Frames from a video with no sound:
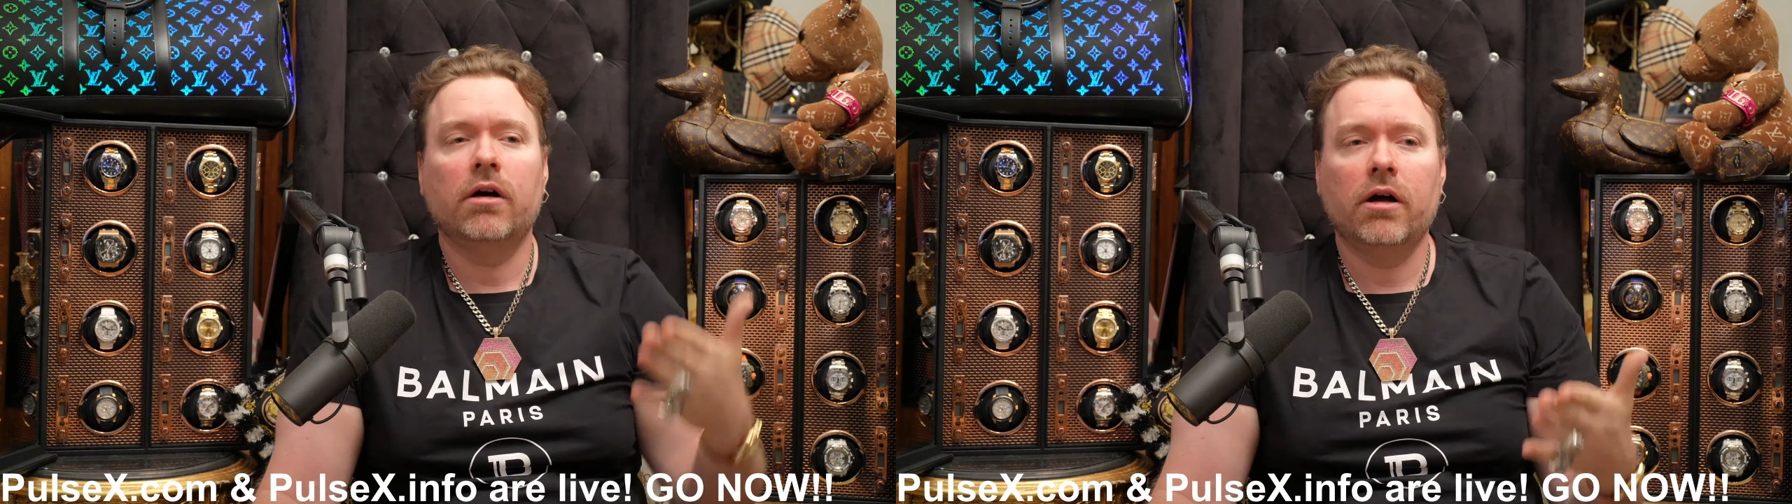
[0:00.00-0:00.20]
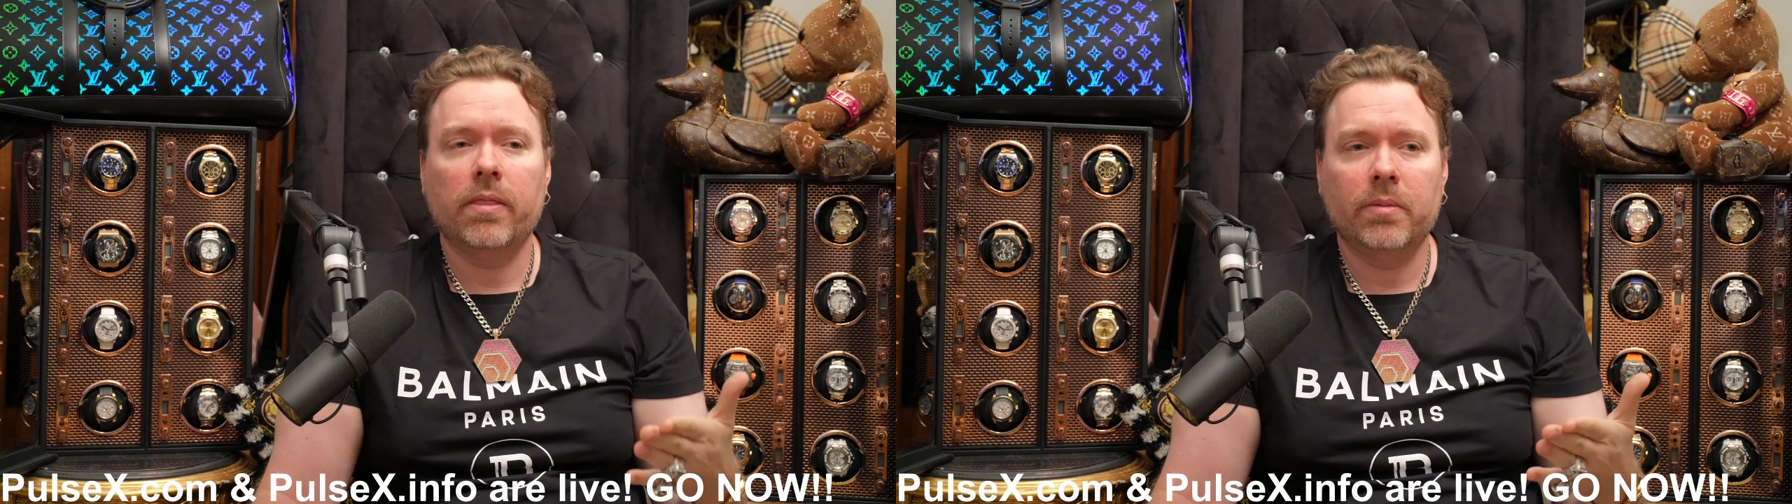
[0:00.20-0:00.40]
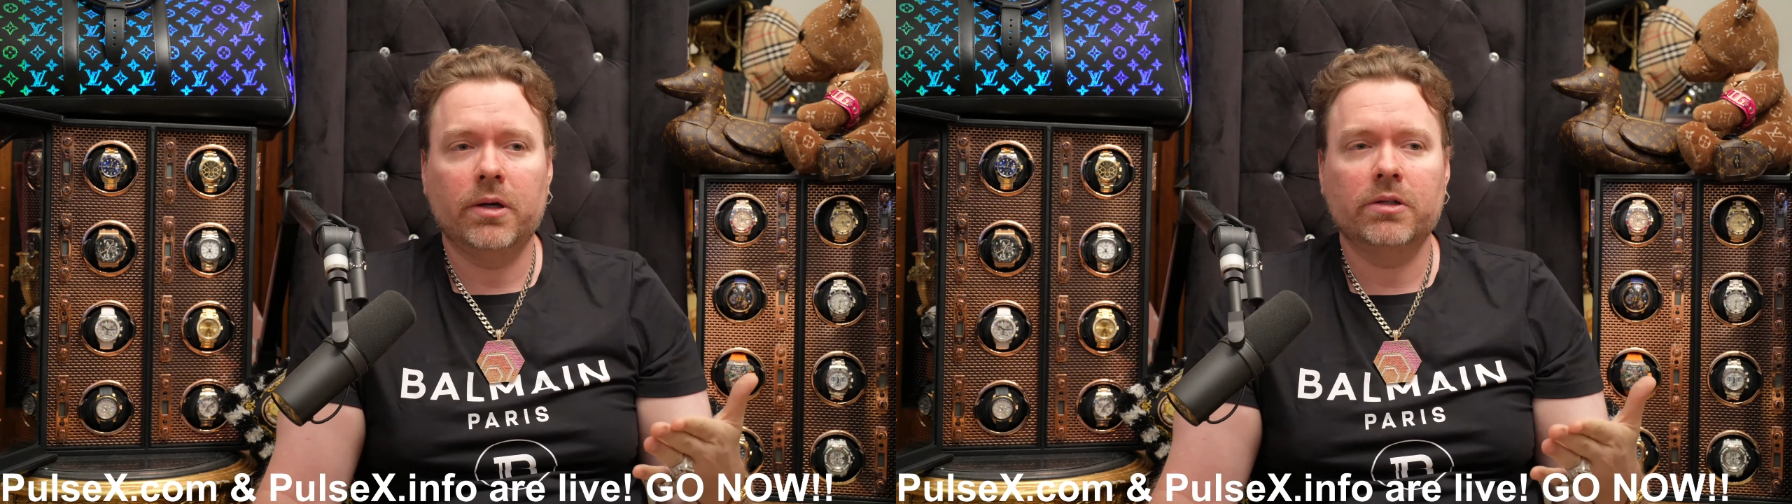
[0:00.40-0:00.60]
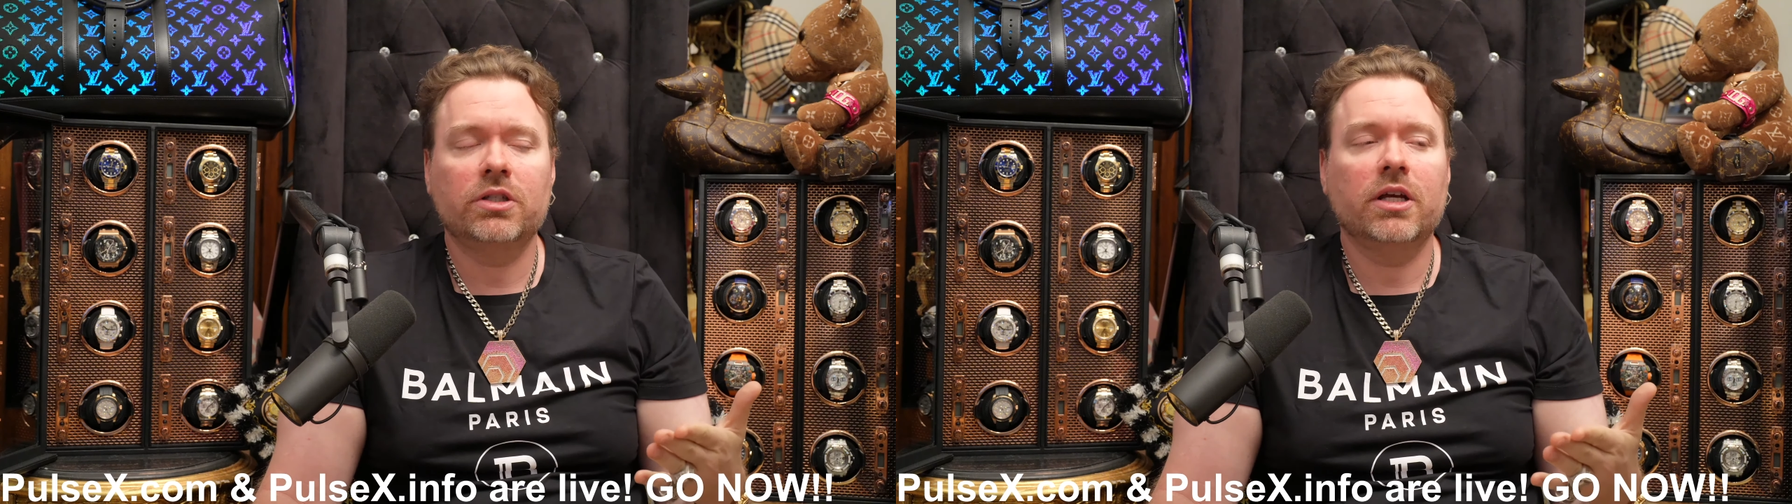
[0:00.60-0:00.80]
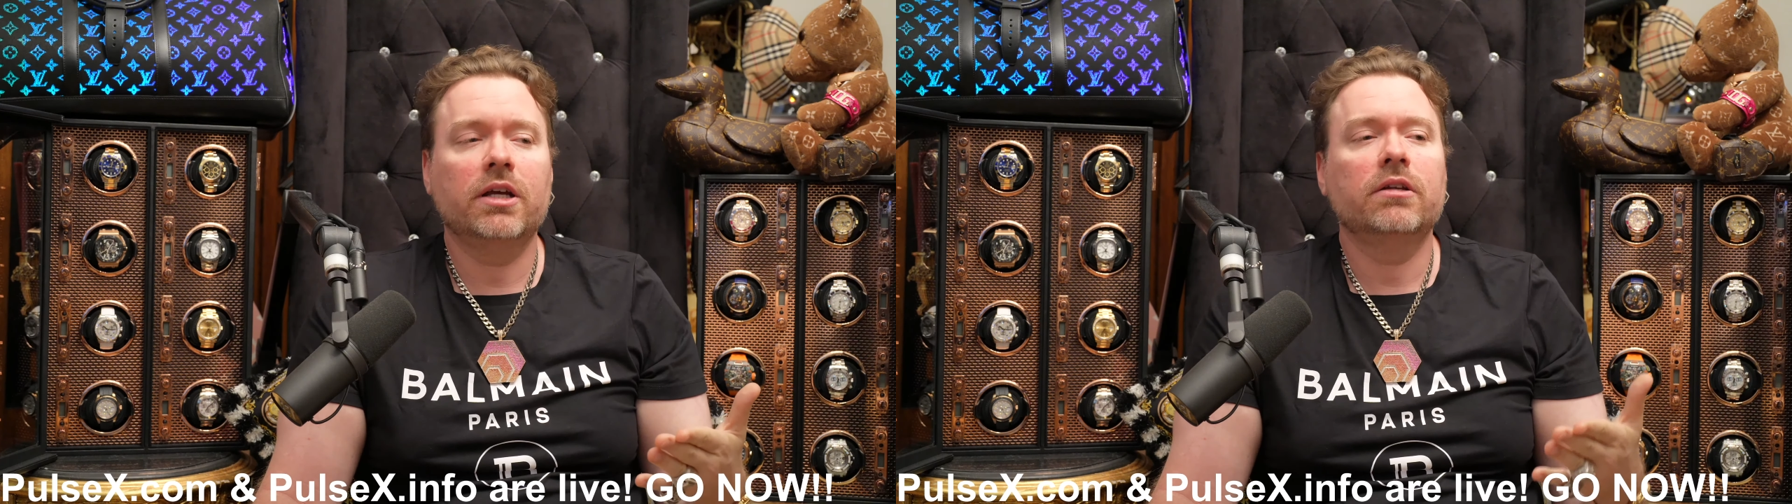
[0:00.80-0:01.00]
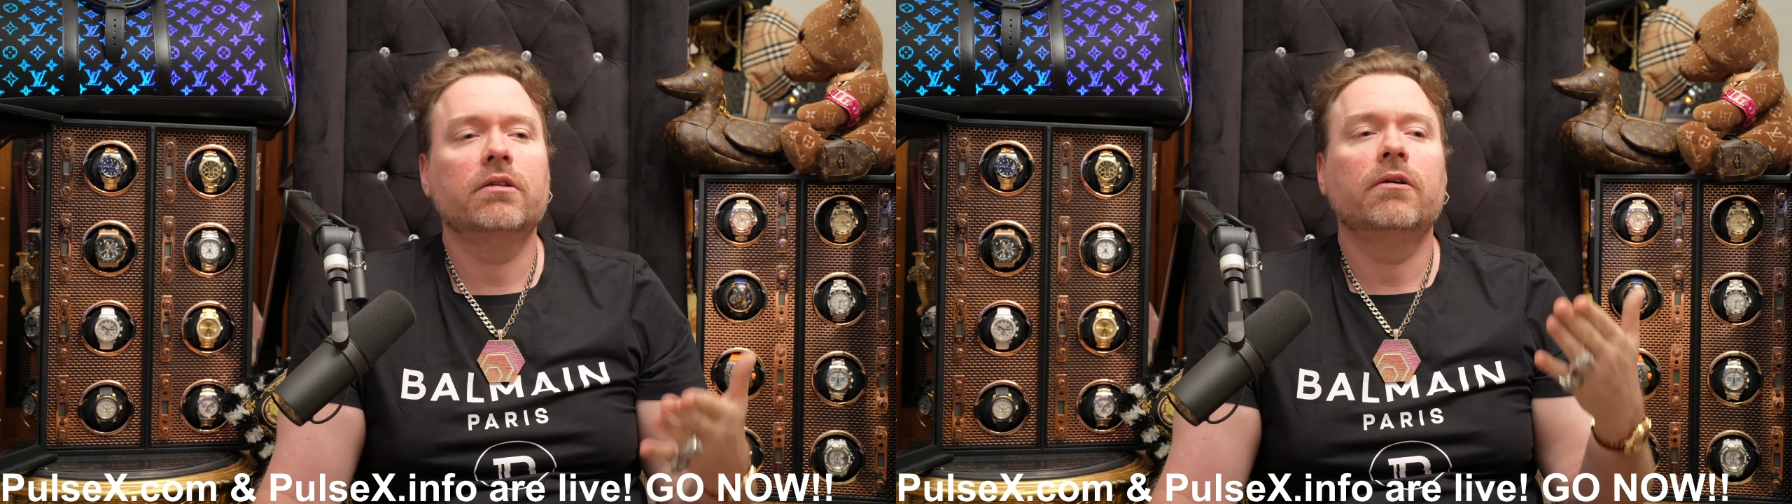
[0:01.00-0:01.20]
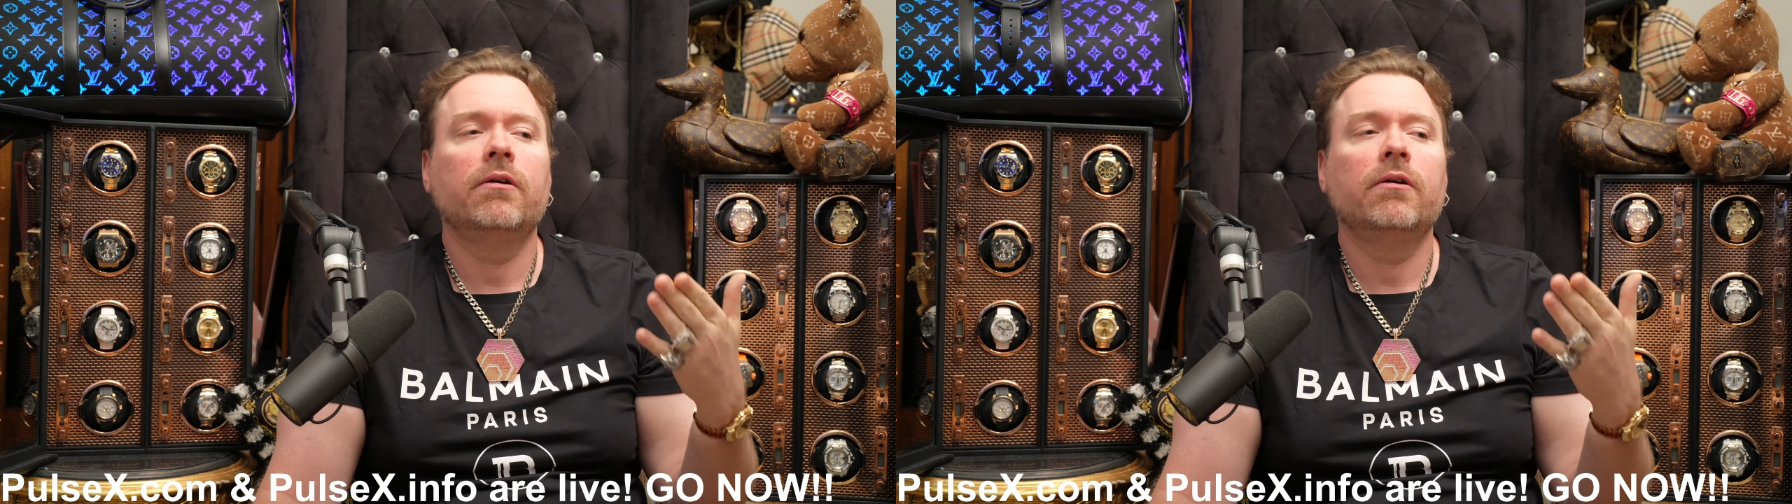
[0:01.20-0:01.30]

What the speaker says: on the Pulse chain.